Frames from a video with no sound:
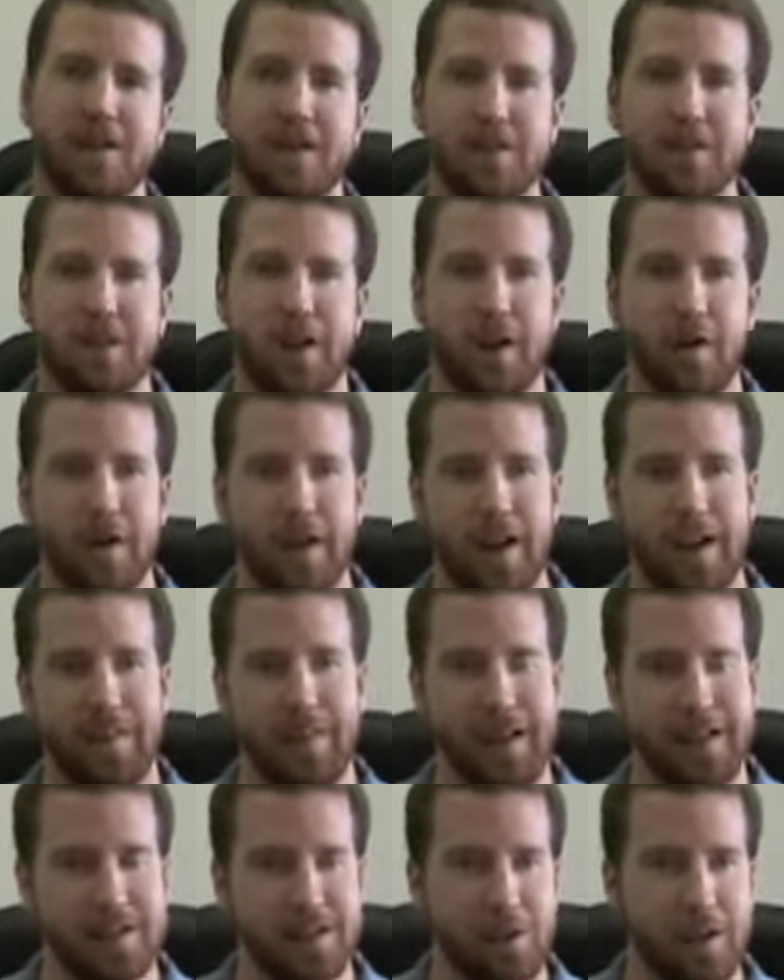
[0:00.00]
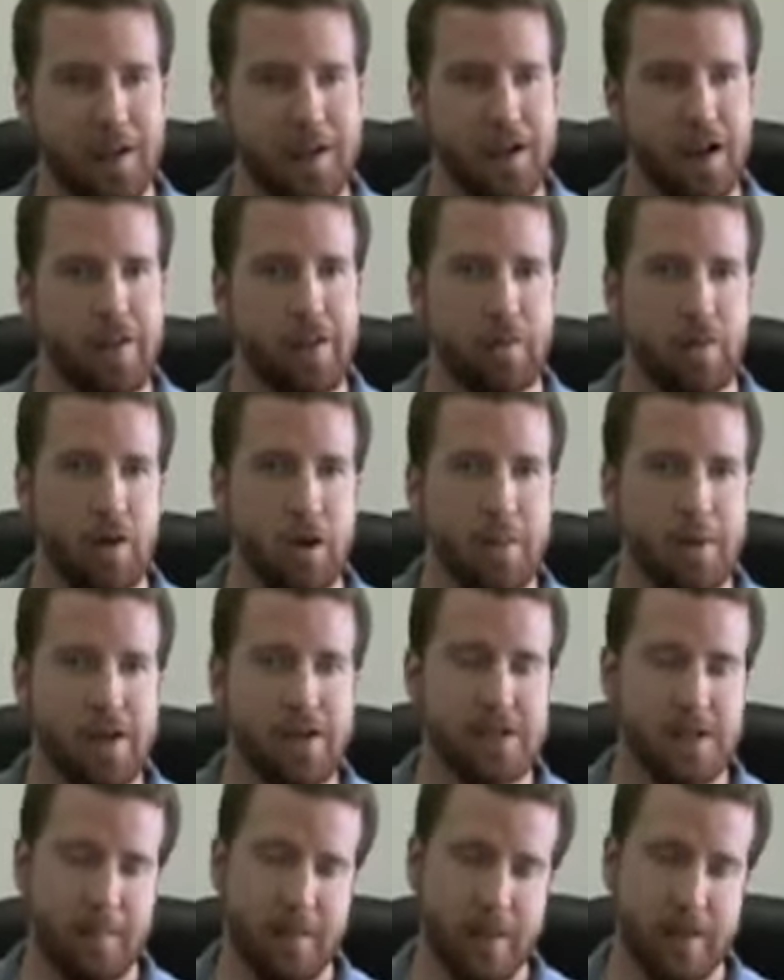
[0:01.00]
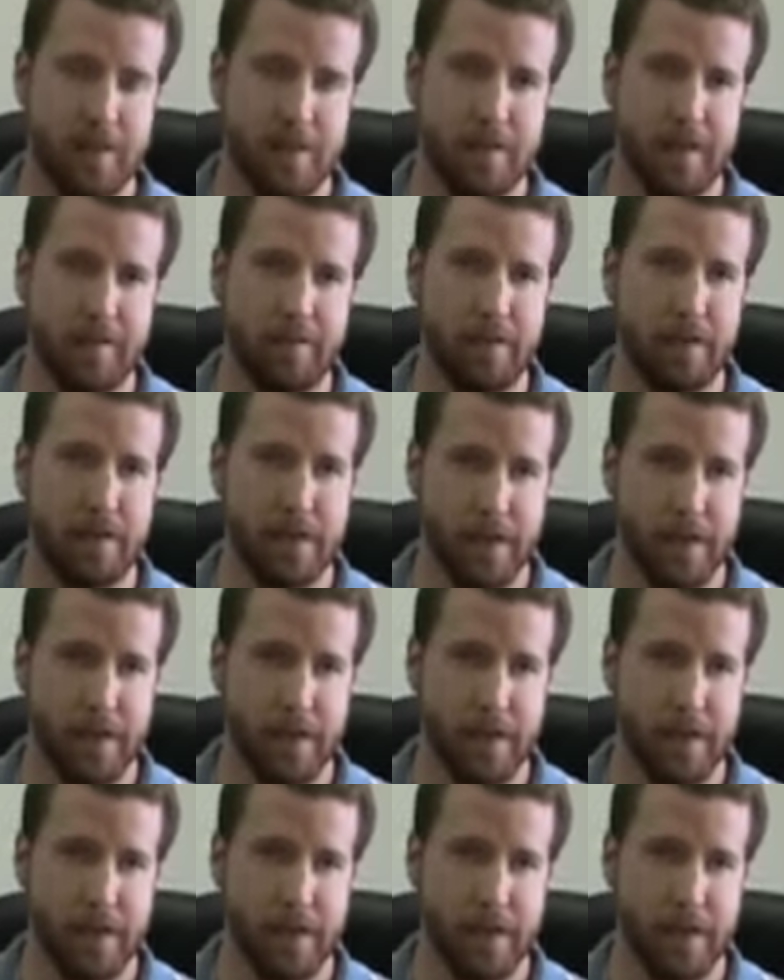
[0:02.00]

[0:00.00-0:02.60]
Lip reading: So again, that's looking down the road, but it's something to definitely